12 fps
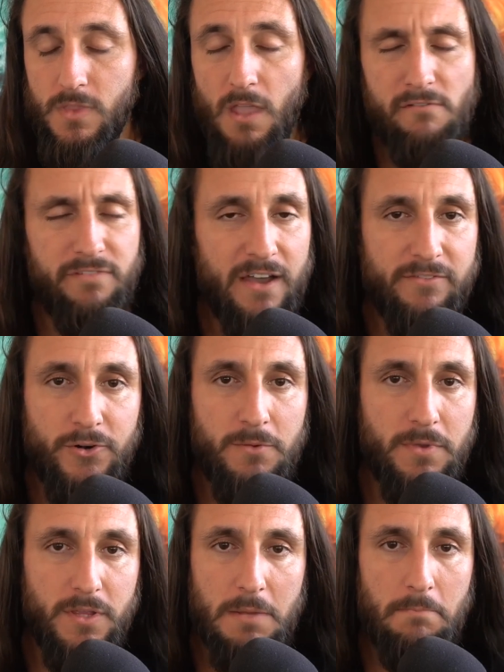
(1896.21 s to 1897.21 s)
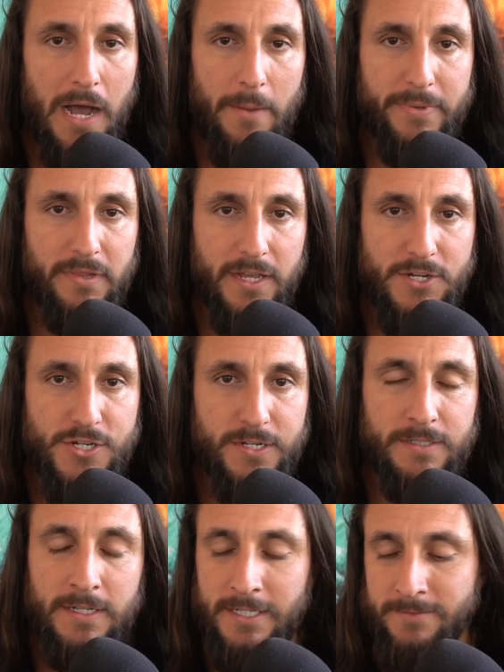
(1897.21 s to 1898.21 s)
500 million
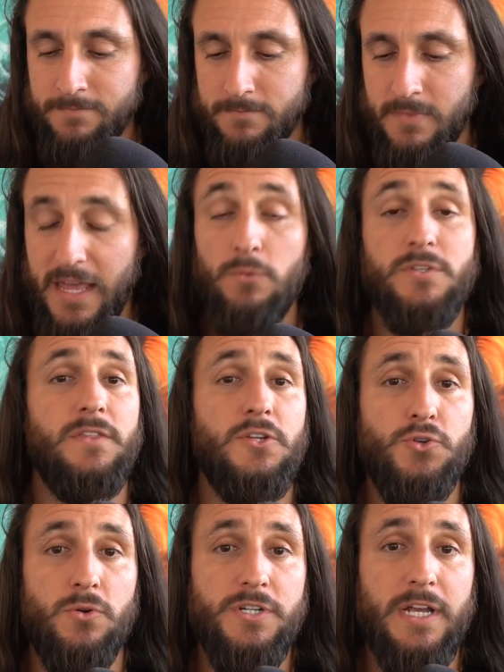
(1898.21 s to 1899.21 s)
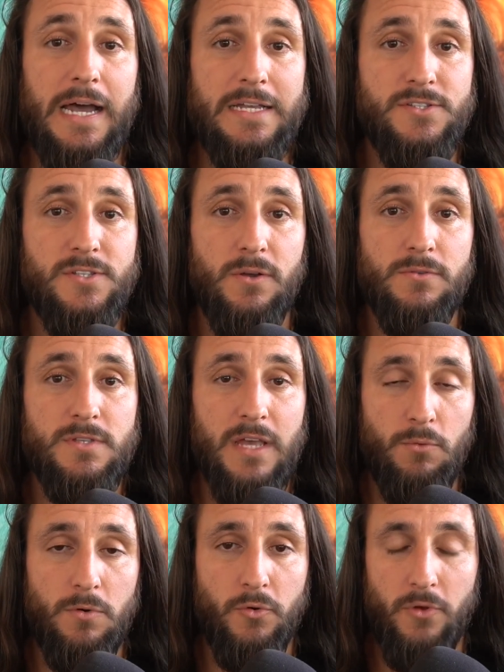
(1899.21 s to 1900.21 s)
population. And that was on the Georgia Guidestones
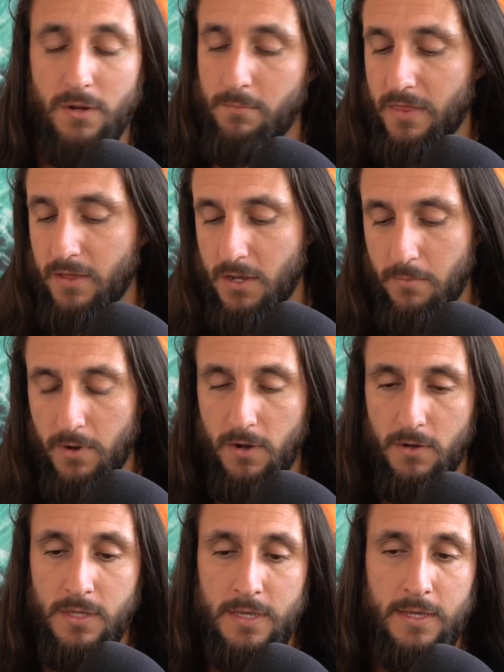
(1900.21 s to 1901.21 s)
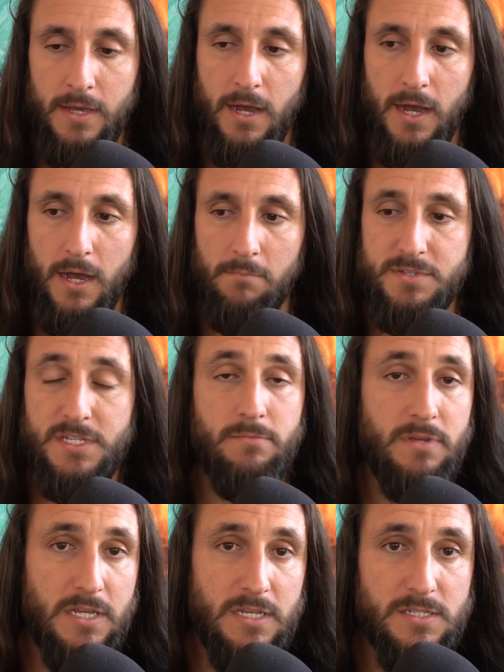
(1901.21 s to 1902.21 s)
that were created by the cabal.
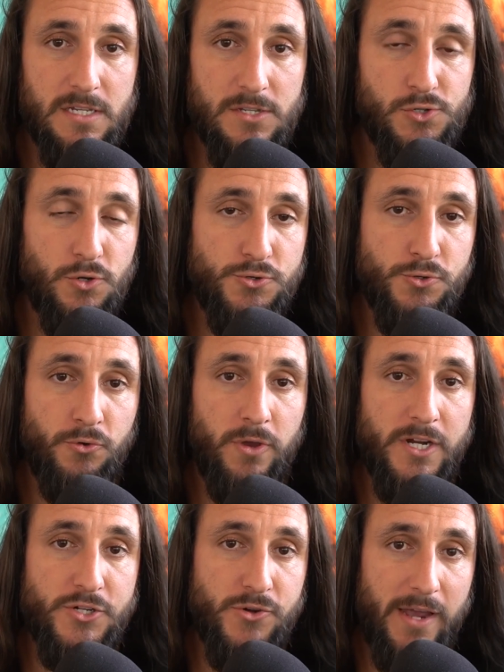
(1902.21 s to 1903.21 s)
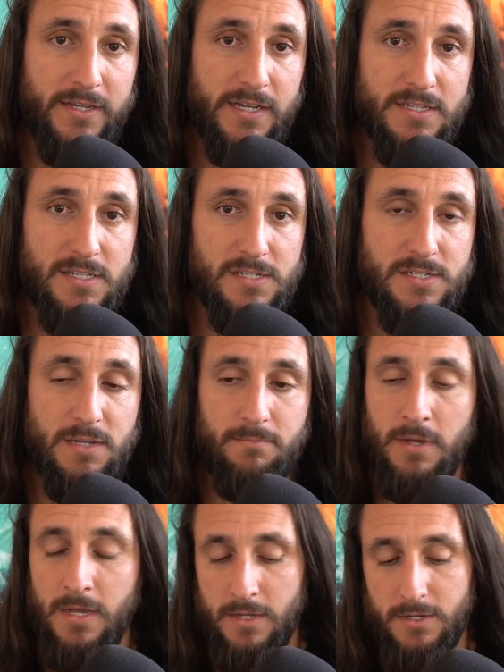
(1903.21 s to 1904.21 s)
CBDC, social credit tracking
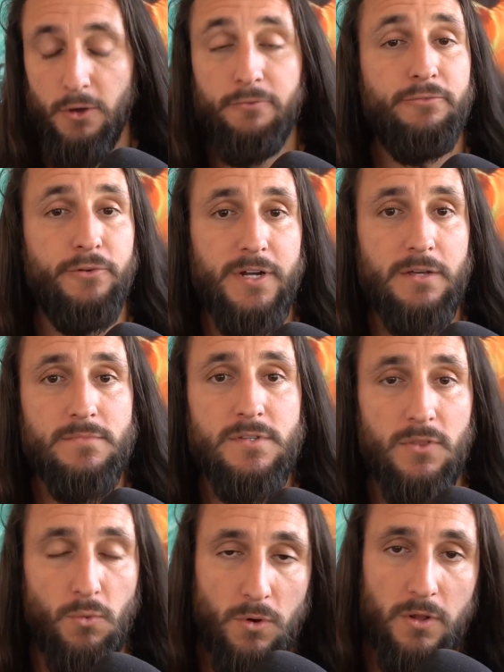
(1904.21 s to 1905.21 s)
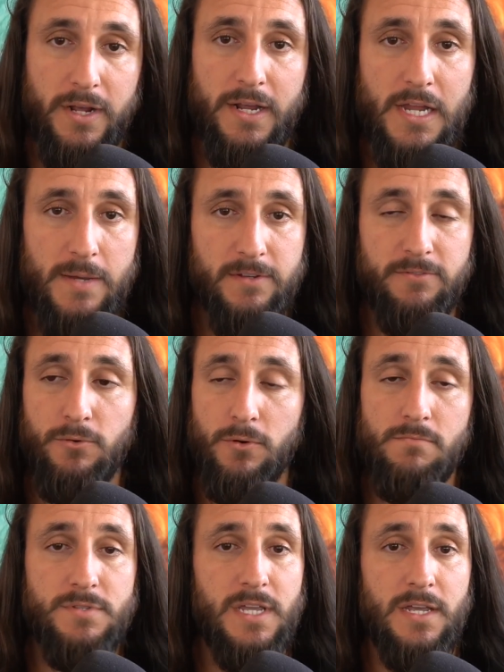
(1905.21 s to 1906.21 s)
system, no freedom. So the World Economic
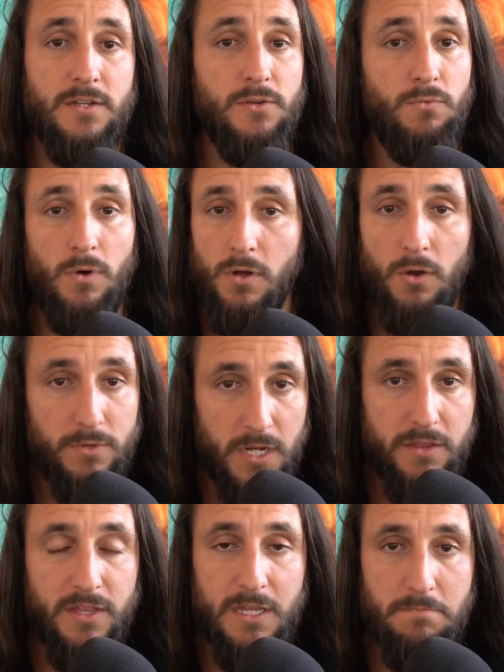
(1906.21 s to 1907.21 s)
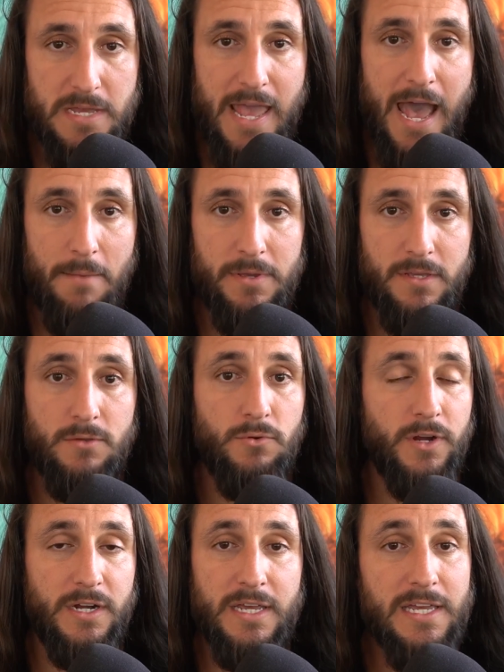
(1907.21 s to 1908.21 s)
Forum saying you won't own nothing and be happy.
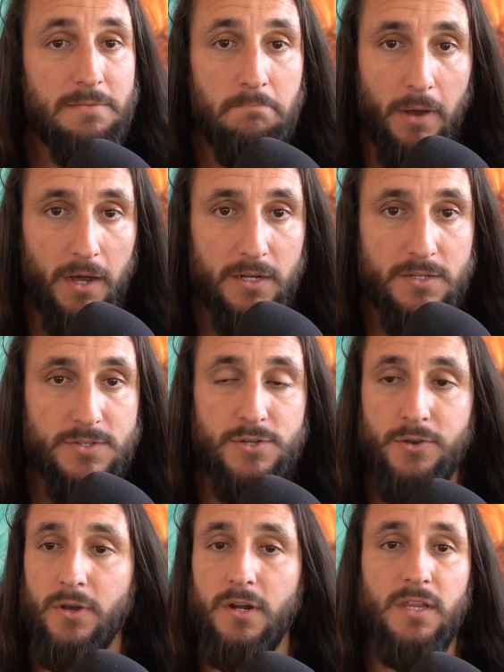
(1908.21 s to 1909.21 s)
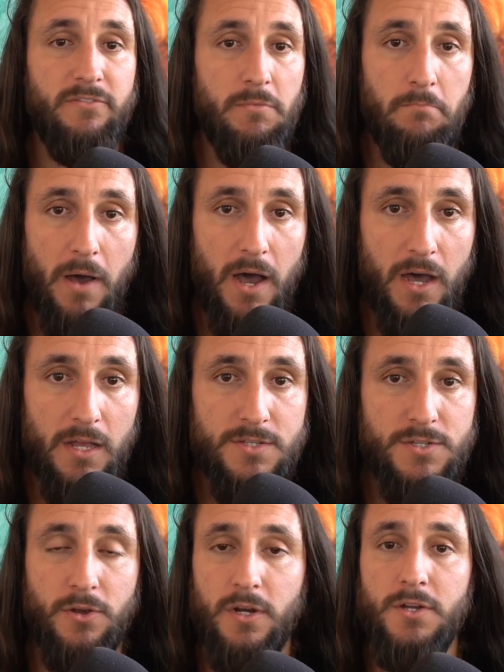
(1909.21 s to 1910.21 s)
You are going to eat bugs. You're going to live in
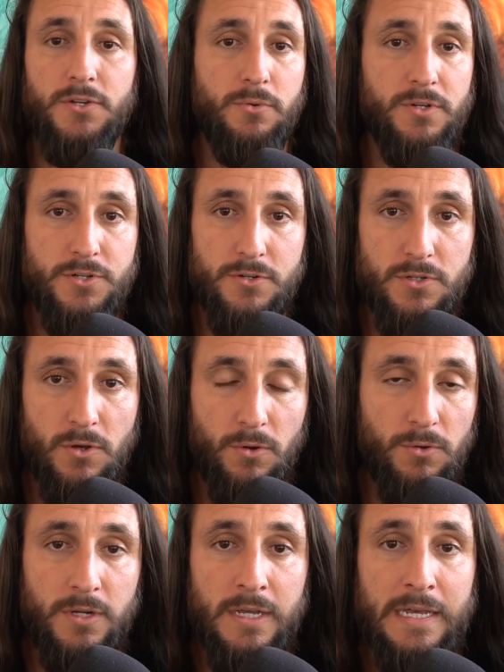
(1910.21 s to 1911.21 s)
pods. You're going to do what you're told.